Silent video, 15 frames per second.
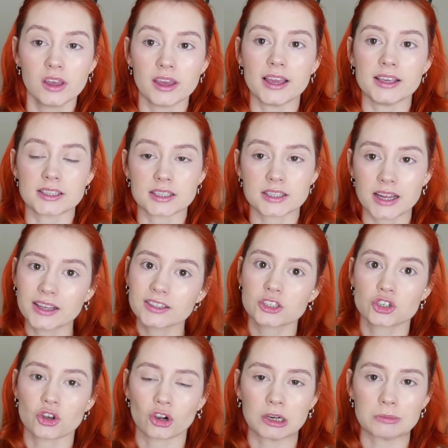is a standard
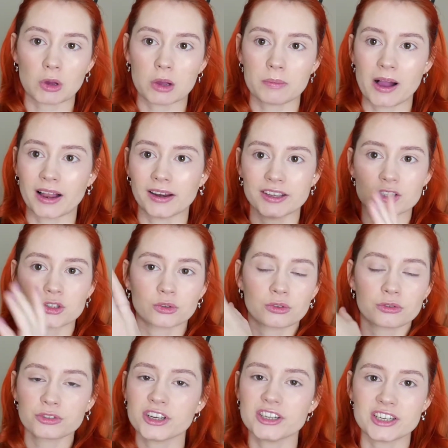chocolate bar palette. It's got the
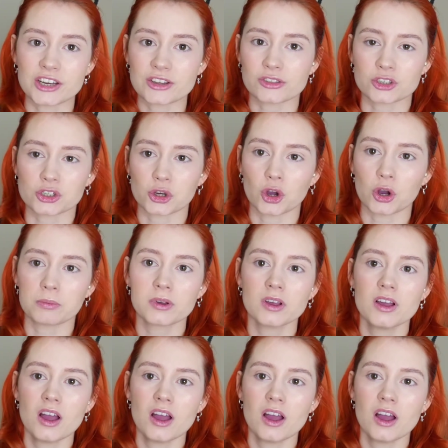3D at the top.